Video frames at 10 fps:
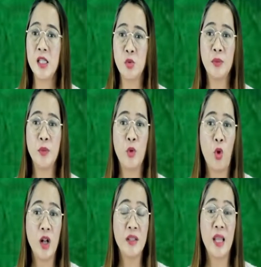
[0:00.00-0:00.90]
what we
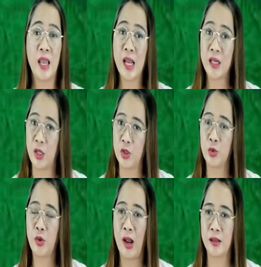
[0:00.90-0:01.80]
call the igneous
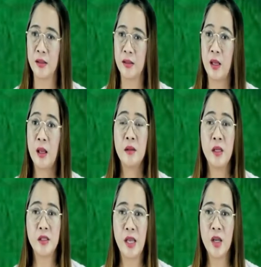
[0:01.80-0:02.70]
rocks. The
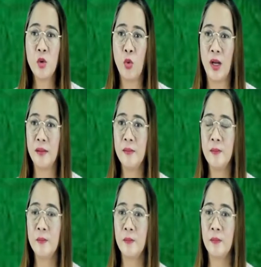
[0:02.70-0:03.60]
second one
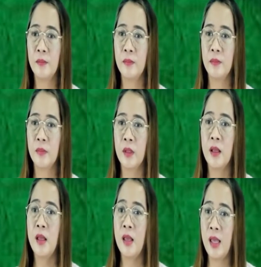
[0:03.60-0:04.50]

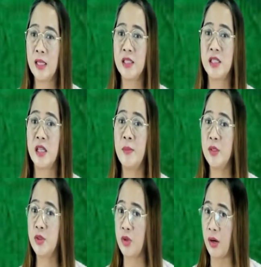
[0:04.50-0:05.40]
is
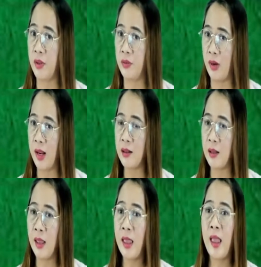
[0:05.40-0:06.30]
sedimentary rock.
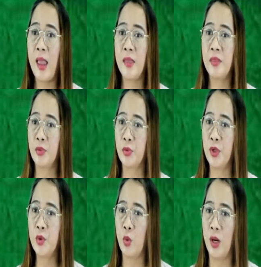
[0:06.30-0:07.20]
And the
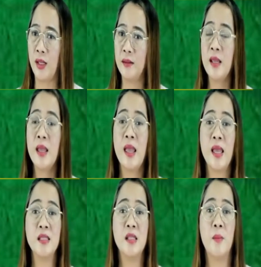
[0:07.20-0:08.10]
third one
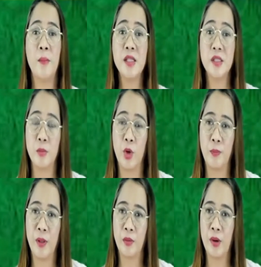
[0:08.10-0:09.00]
is the
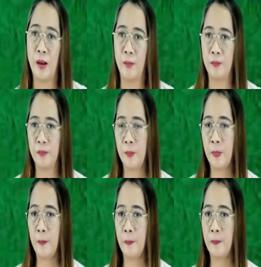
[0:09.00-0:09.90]
metamorphic rock.
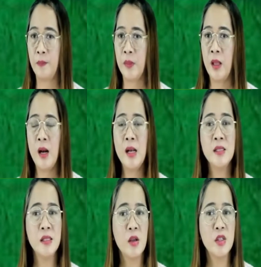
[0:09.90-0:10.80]

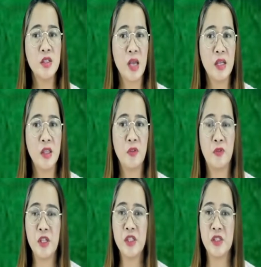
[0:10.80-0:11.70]
Let's now study the first